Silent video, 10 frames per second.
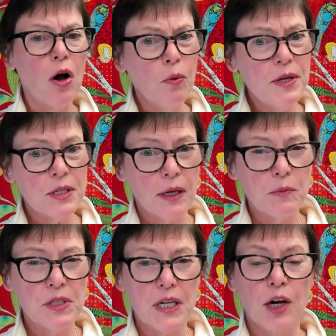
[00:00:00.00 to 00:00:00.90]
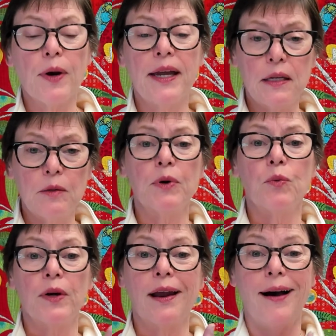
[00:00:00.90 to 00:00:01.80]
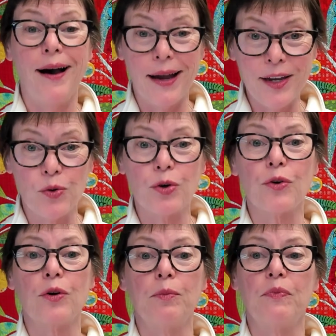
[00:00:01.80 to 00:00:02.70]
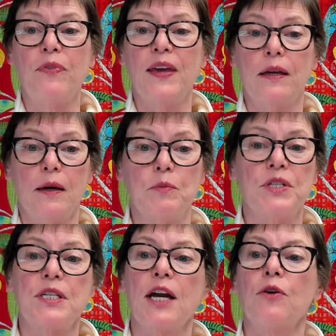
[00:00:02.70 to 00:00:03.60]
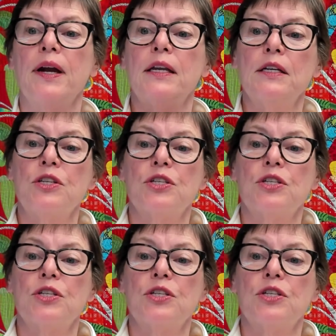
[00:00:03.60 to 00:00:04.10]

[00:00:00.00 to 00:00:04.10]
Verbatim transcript: always come serrated, but when I order them, they come serrated.